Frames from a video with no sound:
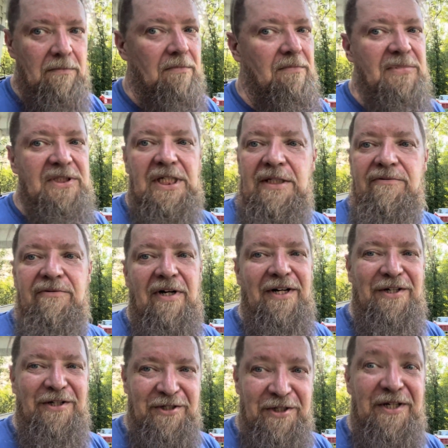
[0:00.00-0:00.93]
she's
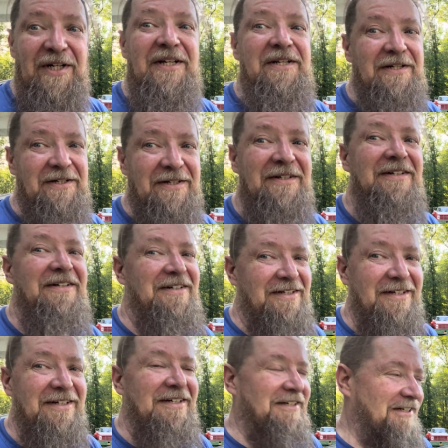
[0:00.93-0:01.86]
running good.
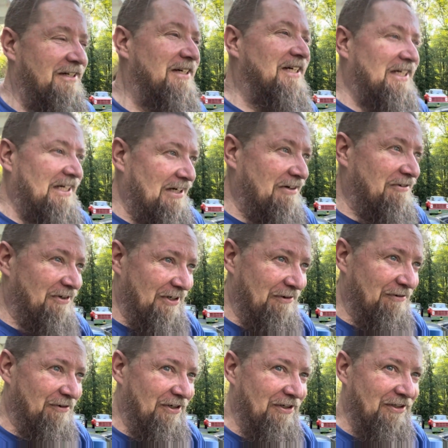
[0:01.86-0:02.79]
Running
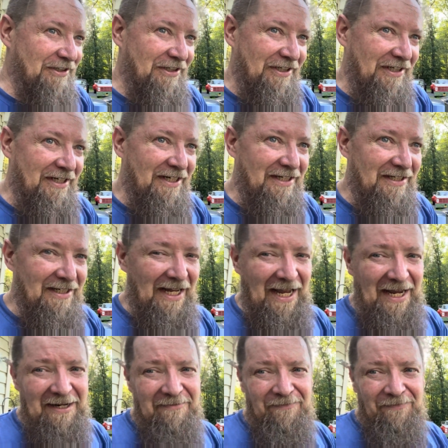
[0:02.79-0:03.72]
real good. Hey,